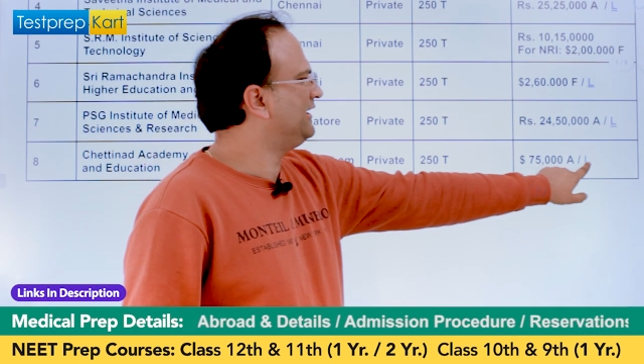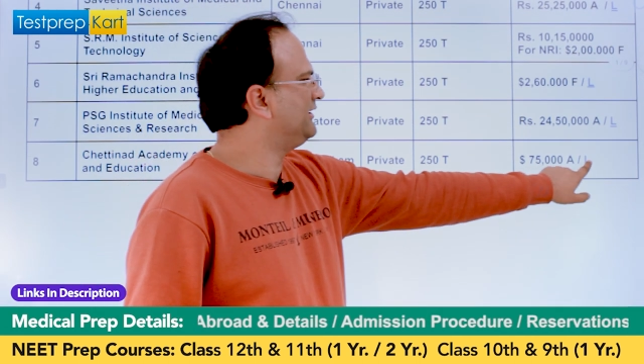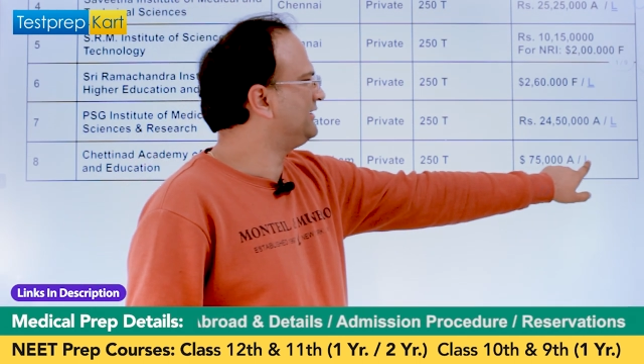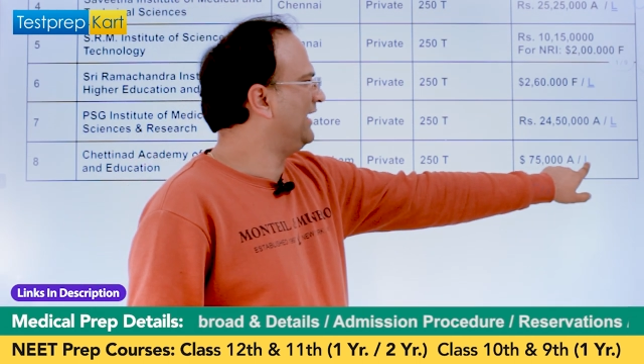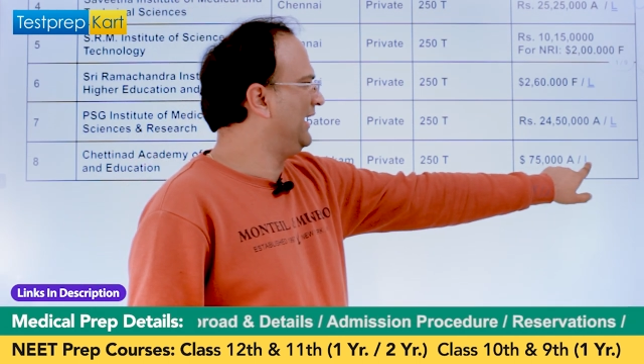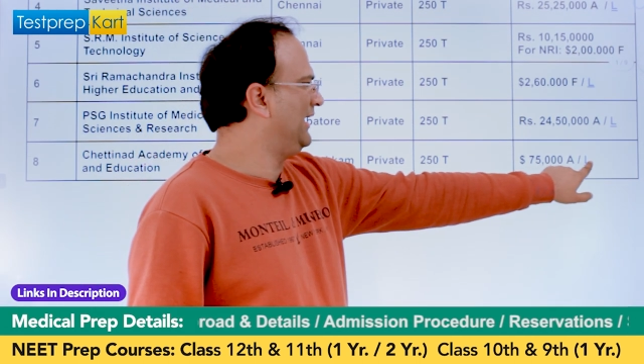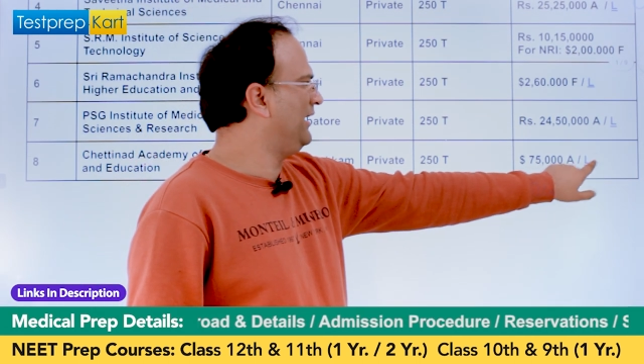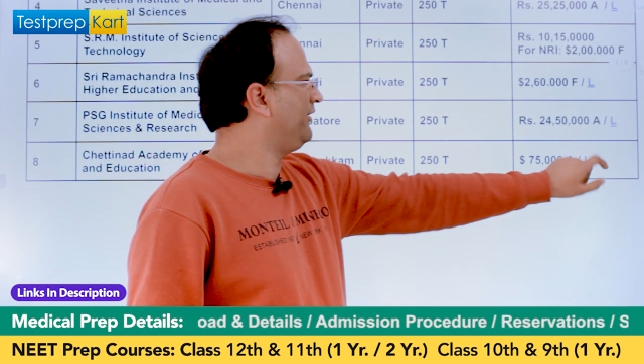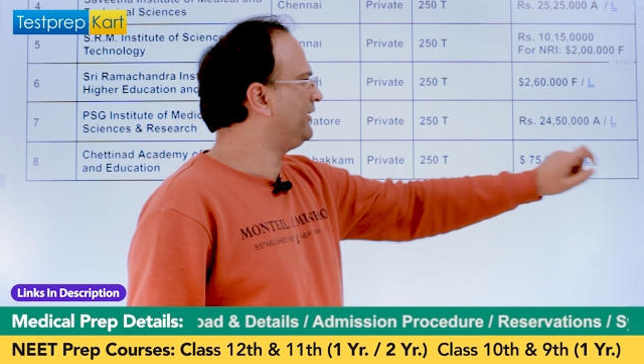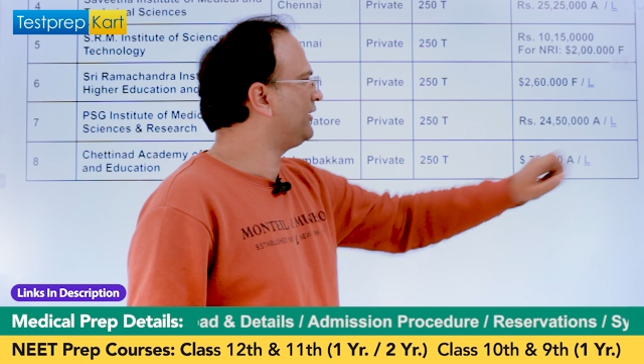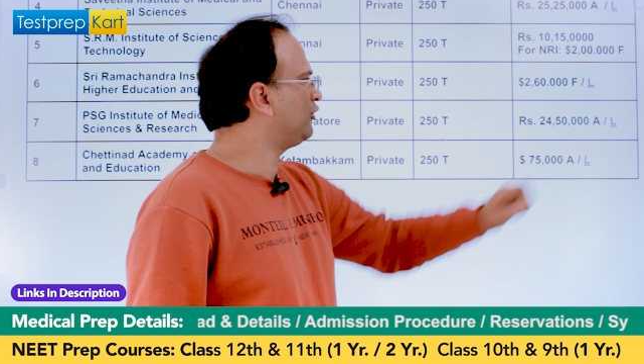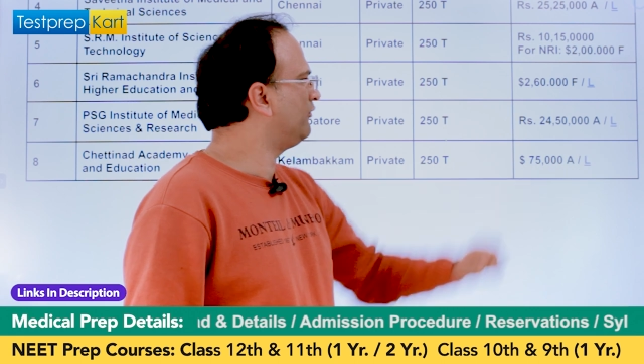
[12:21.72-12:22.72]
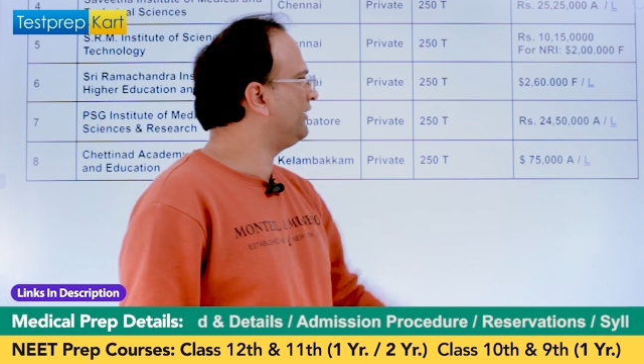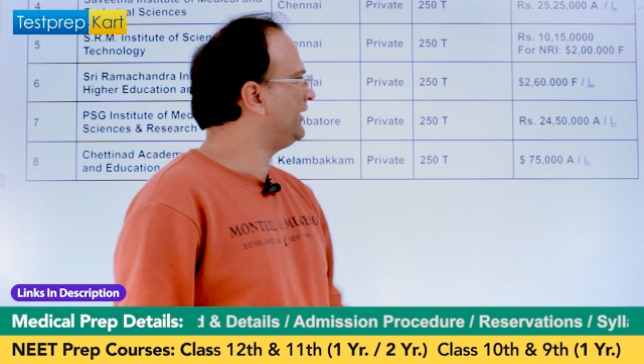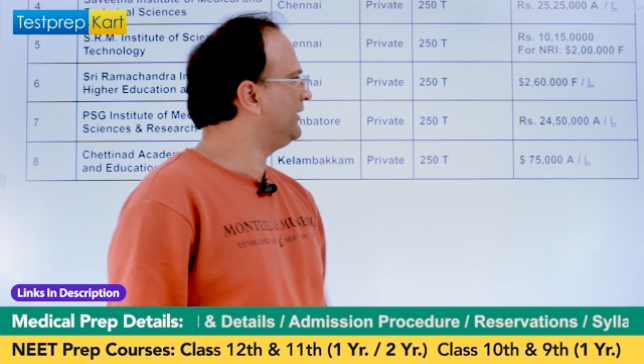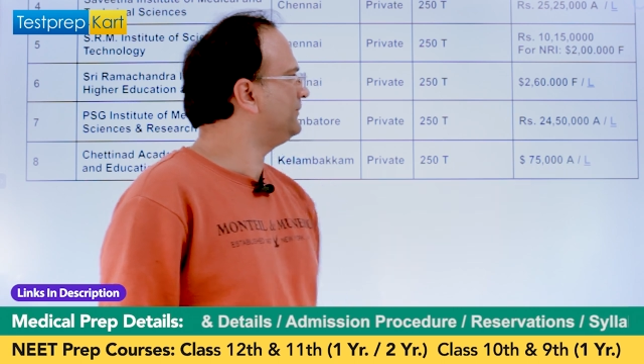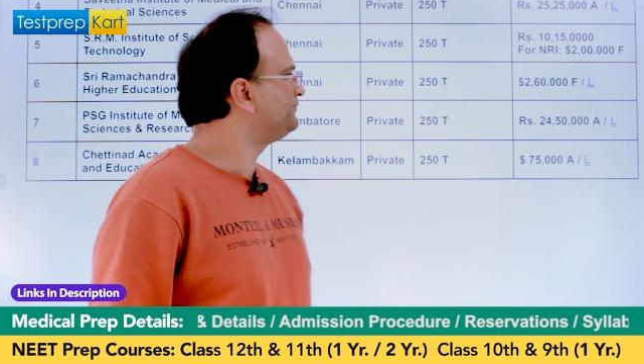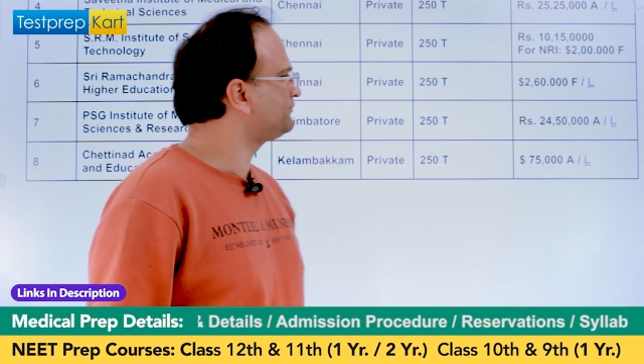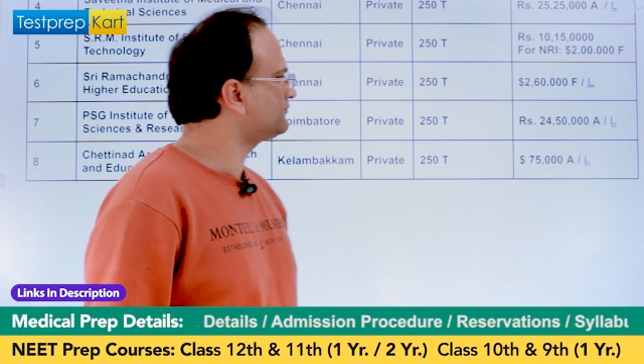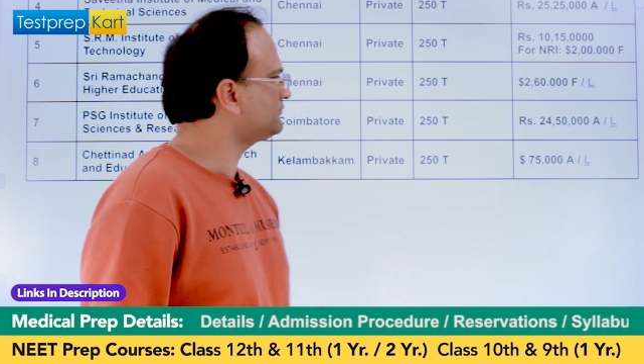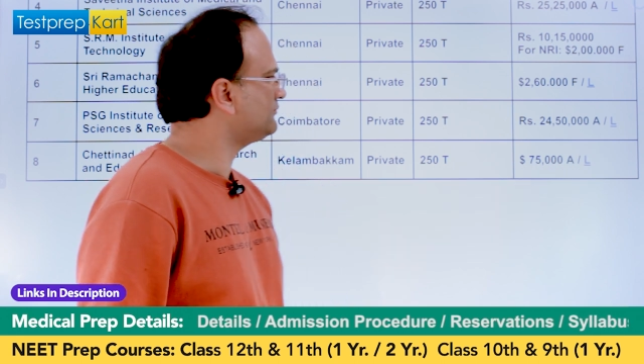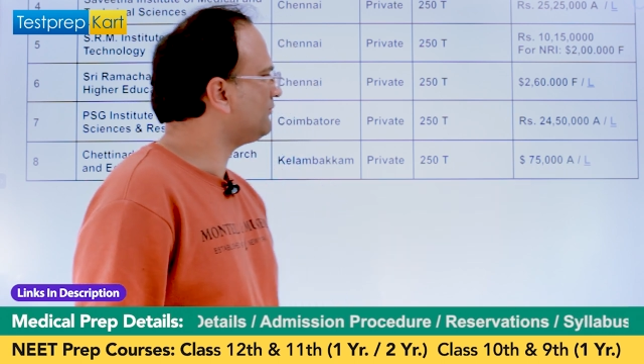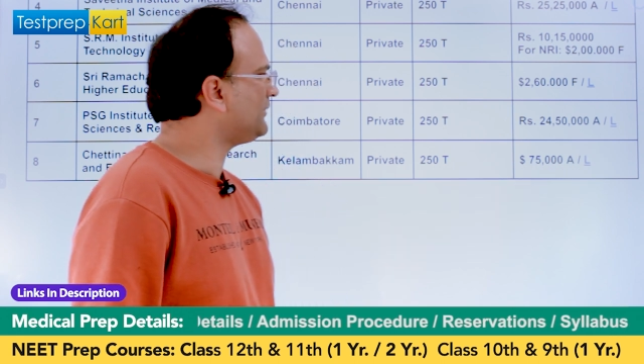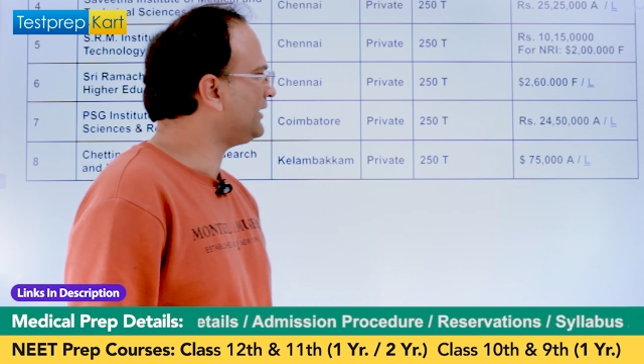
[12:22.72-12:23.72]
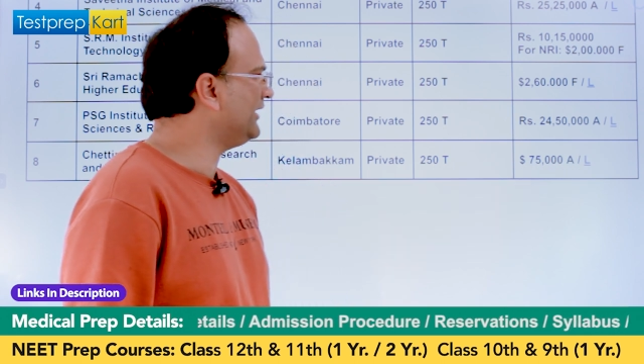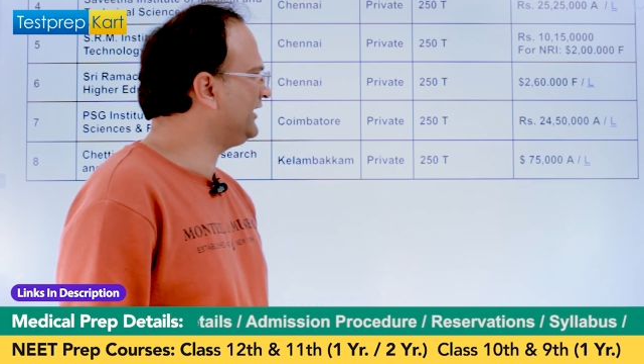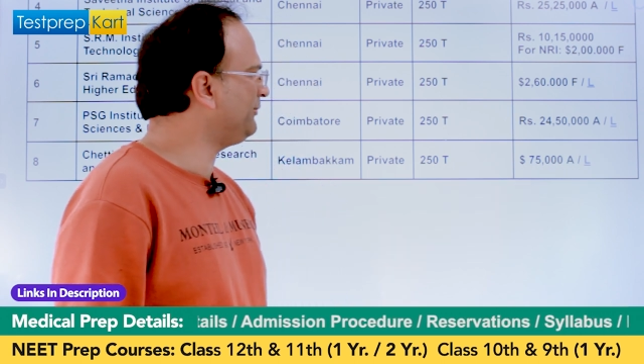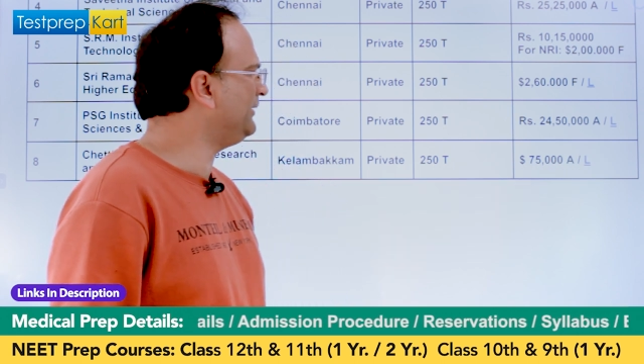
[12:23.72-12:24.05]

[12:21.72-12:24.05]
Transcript: there is a L written over here. It